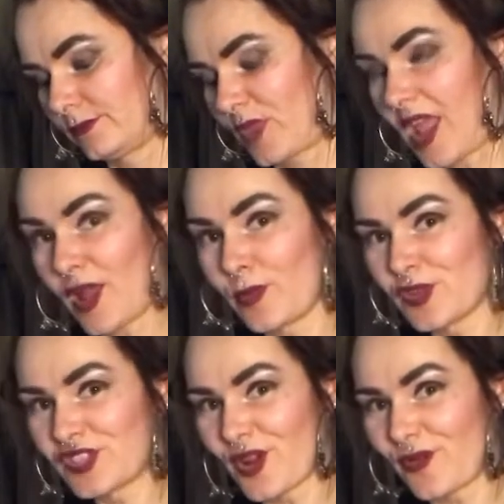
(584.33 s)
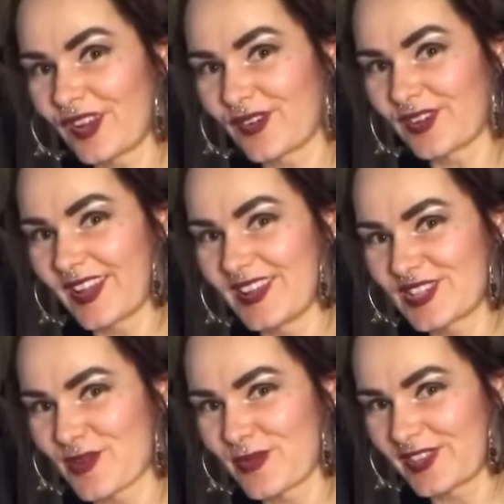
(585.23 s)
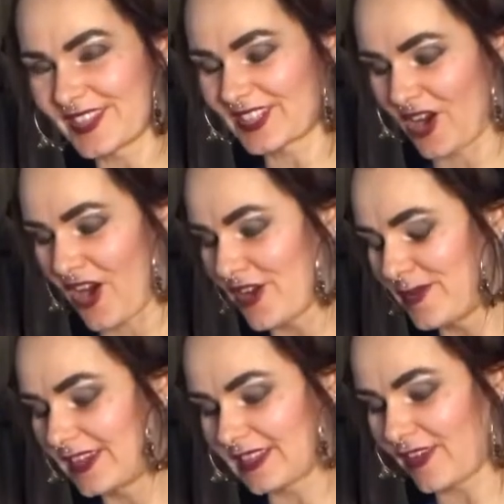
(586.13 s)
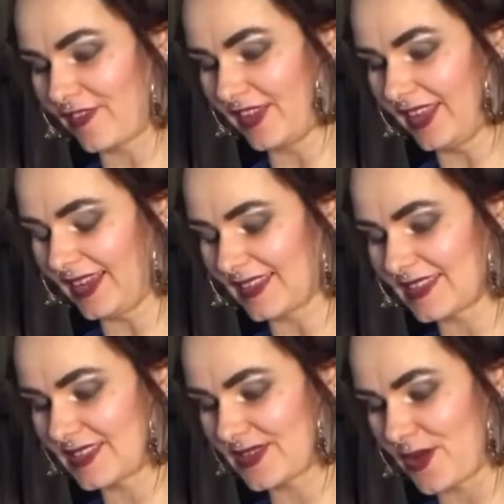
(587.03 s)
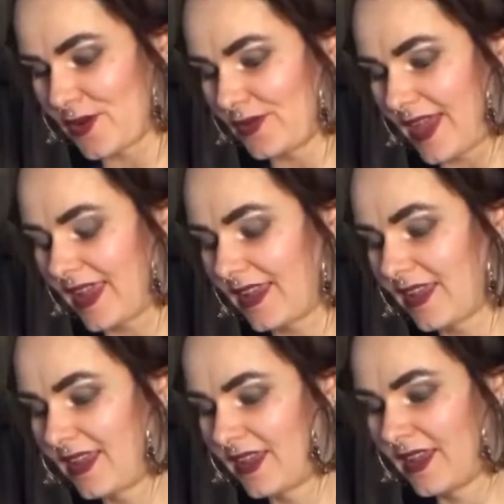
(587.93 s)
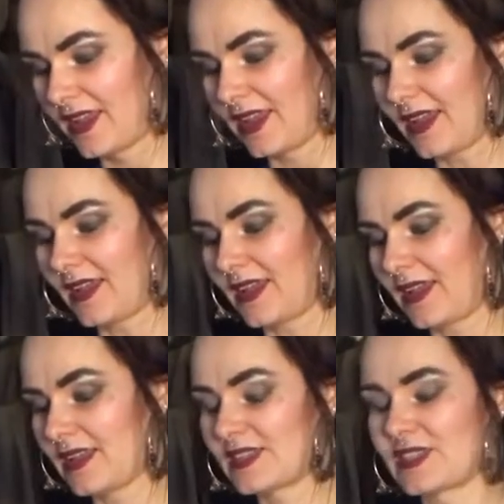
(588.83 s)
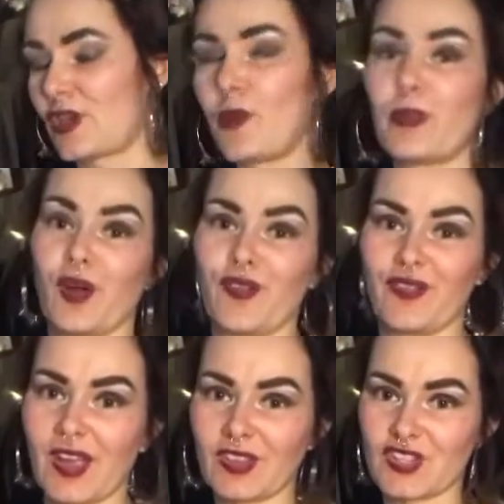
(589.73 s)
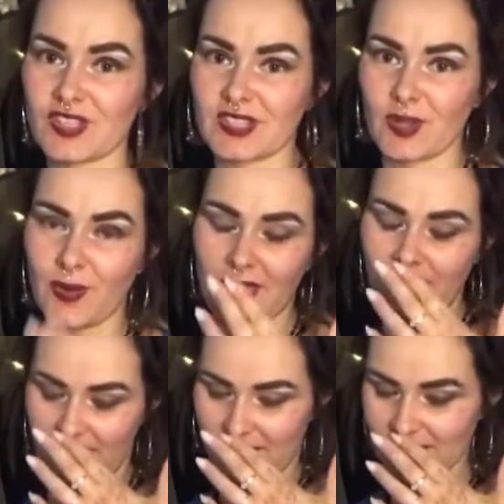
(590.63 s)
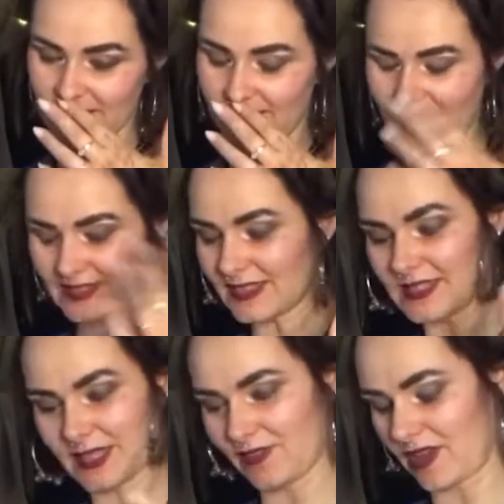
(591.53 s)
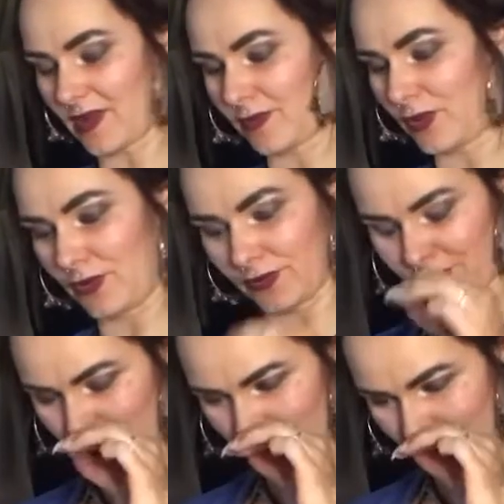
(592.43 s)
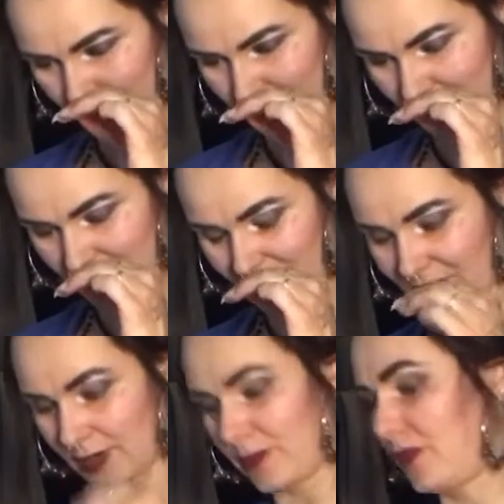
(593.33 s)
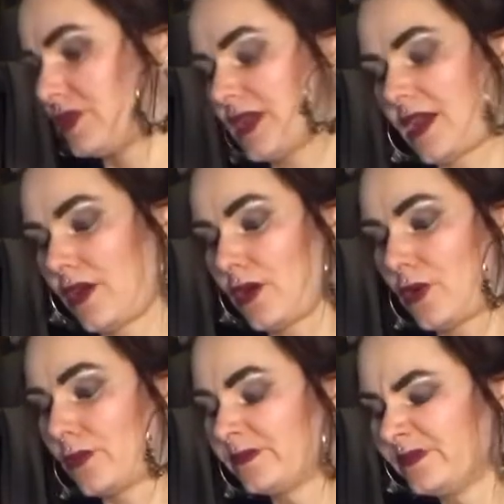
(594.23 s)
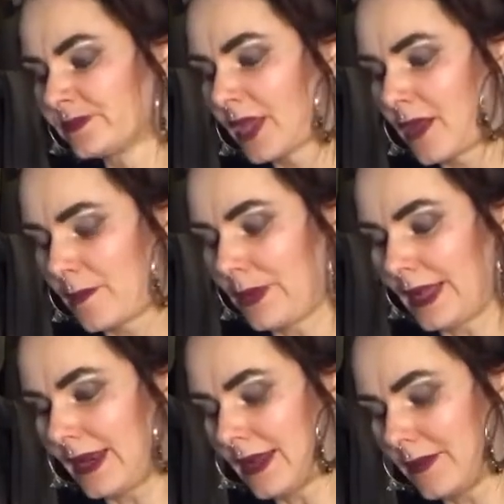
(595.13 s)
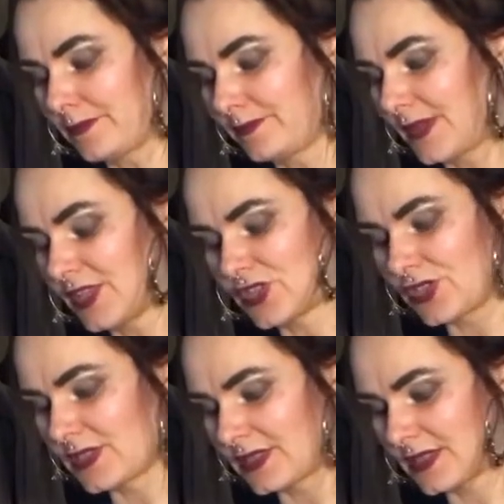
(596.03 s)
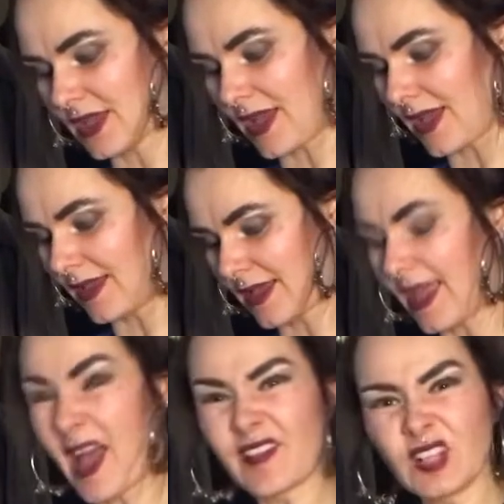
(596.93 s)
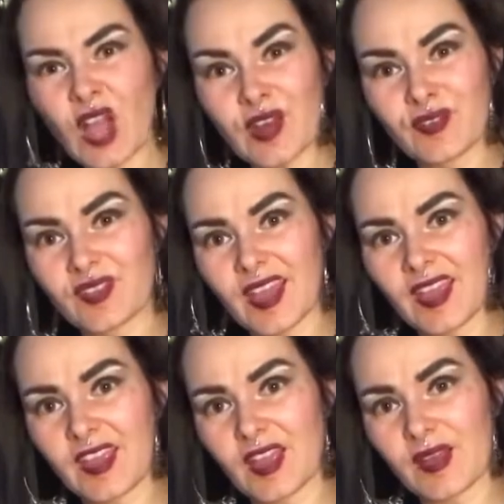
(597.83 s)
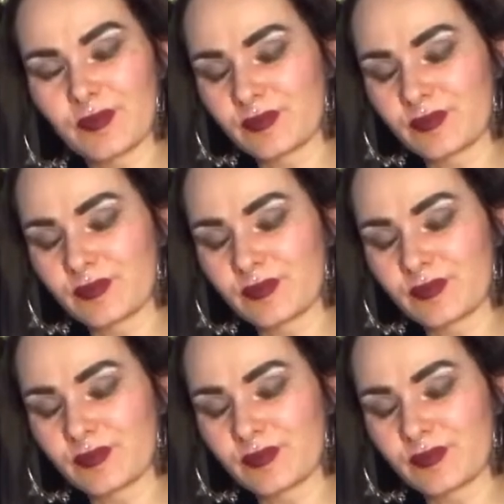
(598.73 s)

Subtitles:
I almost don't want to interpret this card, because I feel like it's so like, it's so perfect just the way it is. And that's the Deviant Moon for you, the Deviant Moon Tarot. But it's just, I have a lot of like, I